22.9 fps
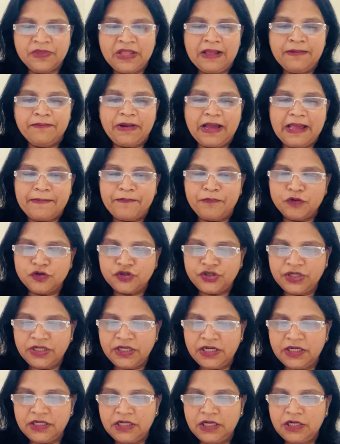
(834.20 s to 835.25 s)
By pushing
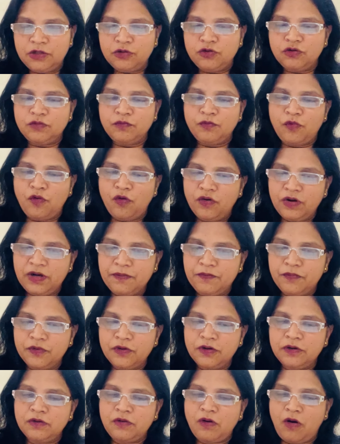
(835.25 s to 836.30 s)
it into more
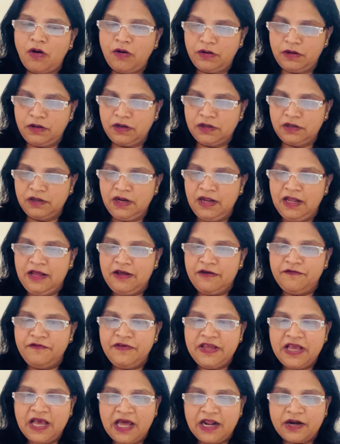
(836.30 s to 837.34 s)
important organ,
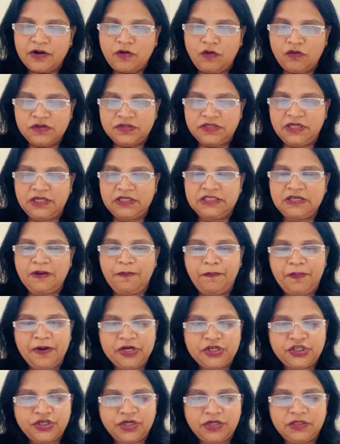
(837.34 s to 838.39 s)
we are causing
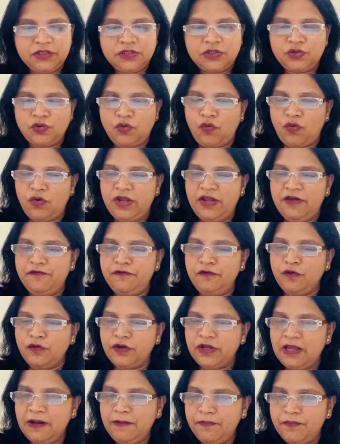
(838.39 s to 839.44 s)
suppression. So if you
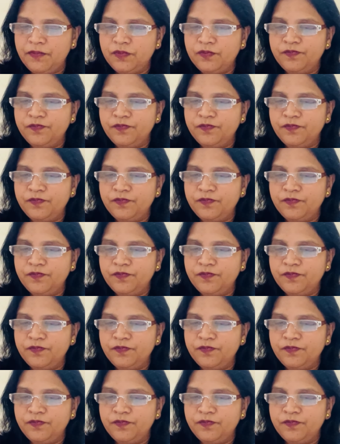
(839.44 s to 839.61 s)
keep